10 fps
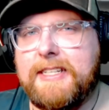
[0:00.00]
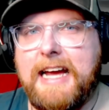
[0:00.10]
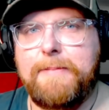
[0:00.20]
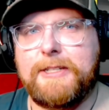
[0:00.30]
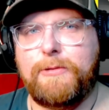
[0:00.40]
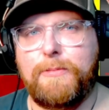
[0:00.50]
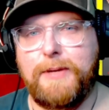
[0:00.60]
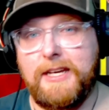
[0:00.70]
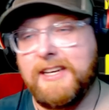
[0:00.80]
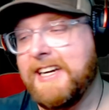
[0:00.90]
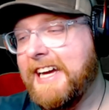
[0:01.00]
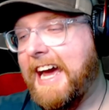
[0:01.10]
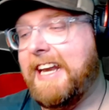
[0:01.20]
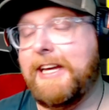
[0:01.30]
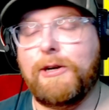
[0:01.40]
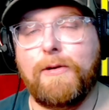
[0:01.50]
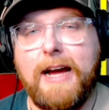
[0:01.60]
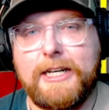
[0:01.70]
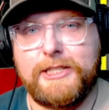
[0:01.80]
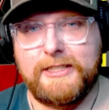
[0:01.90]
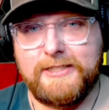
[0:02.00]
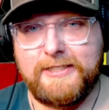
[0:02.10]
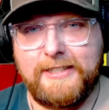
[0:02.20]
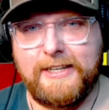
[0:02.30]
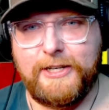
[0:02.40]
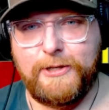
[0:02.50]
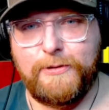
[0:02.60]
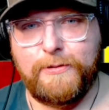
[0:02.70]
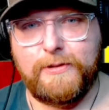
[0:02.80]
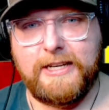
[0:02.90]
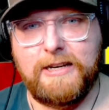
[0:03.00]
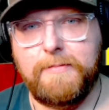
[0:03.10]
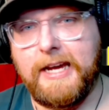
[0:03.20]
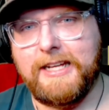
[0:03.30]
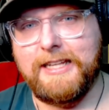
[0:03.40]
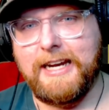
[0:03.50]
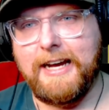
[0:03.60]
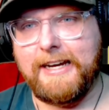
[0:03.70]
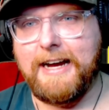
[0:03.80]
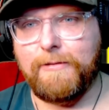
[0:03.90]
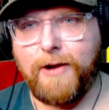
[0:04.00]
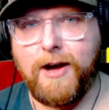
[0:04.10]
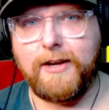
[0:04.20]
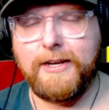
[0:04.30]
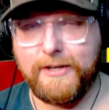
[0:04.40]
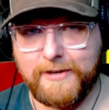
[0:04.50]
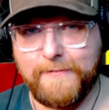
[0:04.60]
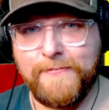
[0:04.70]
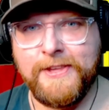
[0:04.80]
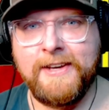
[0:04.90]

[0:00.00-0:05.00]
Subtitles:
comments would be any corrections you can make that I got wrong here.